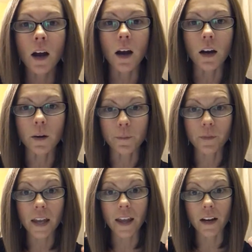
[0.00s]

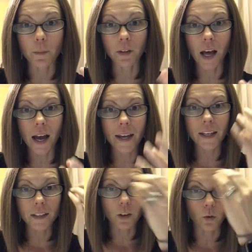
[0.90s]
and apply
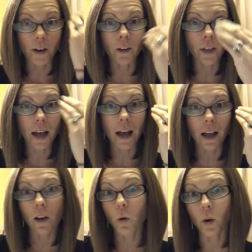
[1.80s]
it around the
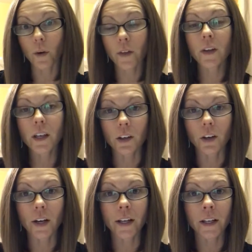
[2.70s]
eye or around the
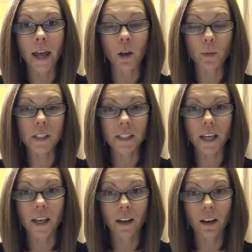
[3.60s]
ear, and it helps to
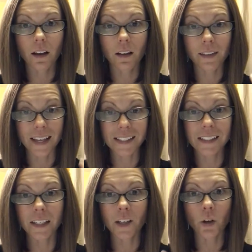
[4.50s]
take that
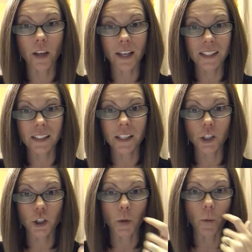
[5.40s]
sting or that
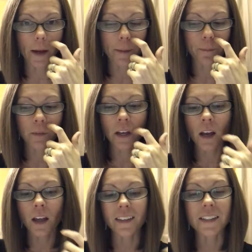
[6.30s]
sensation away.
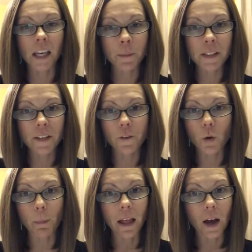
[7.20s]
The same as if
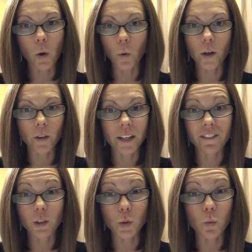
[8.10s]
you apply an oil that
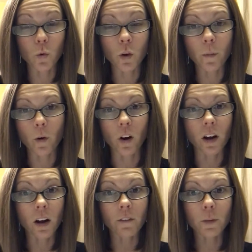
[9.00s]
feels warm or
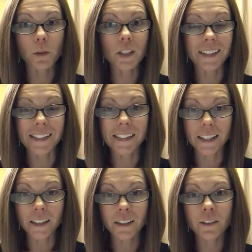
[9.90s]
uncomfortable to the
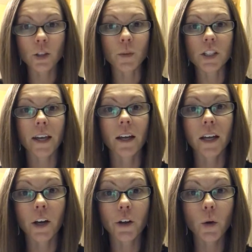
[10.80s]
skin, you would take a
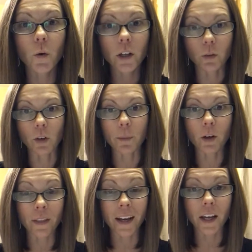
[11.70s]
carrier oil and rub it
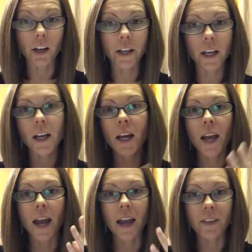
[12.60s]
on that area,
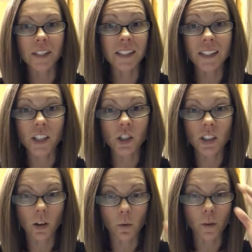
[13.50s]
and the
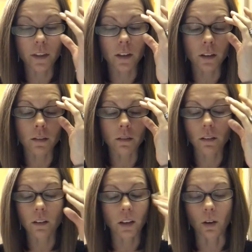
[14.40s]
sensation's gone within,
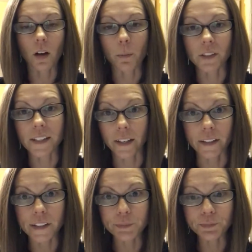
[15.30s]
a couple of
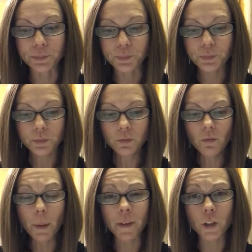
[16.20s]
seconds.
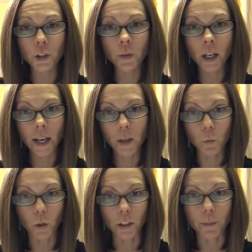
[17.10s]
But do not add
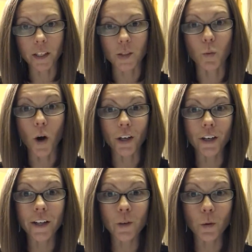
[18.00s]
water, because water
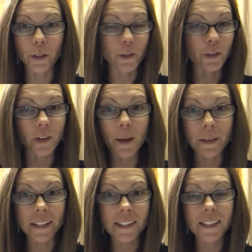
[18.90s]
and oil do not
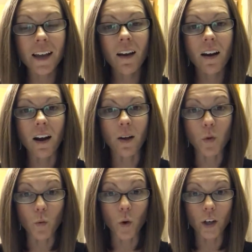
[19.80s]
mix.
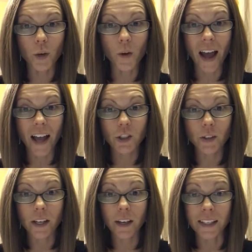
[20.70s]
Water will
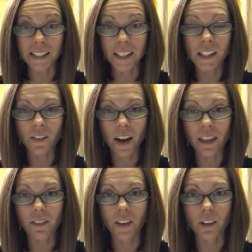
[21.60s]
actually intensify
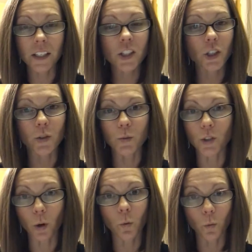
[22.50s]
the feeling, so you
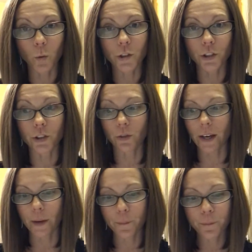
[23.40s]
don't want to do
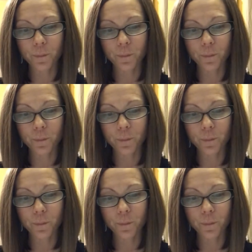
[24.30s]
that.